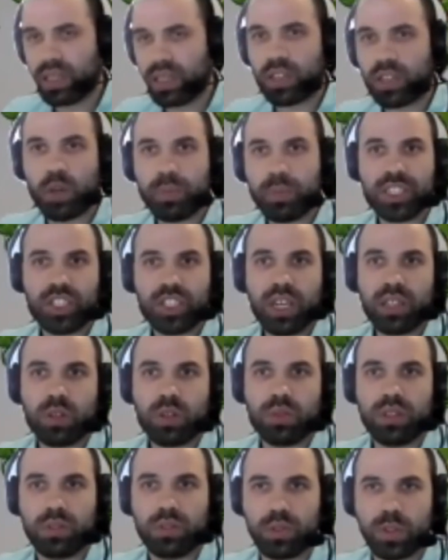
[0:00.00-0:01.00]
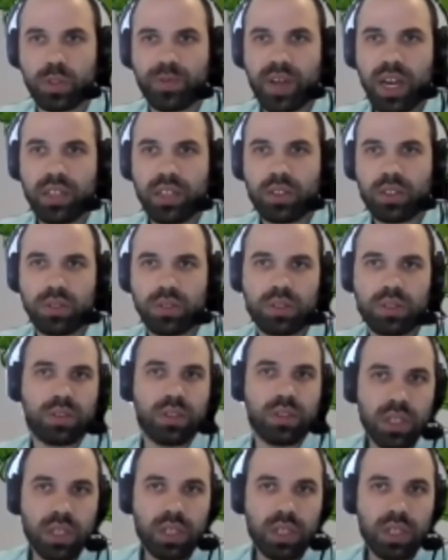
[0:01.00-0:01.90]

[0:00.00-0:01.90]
copy a shellcode, it was fine because